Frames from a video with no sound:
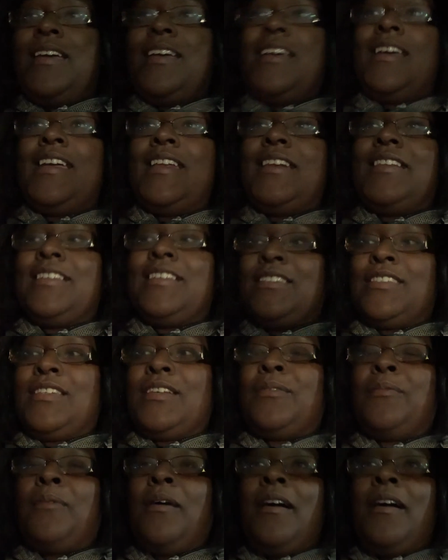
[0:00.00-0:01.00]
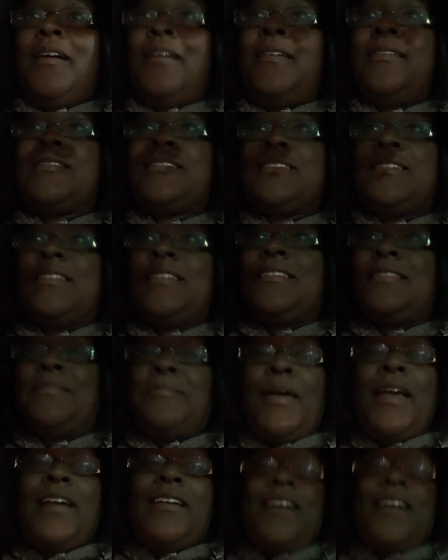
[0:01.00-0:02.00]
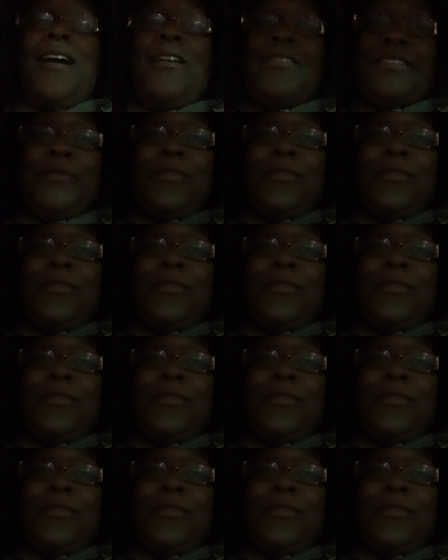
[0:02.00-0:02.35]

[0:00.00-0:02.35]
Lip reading: and into the wall, so make caused him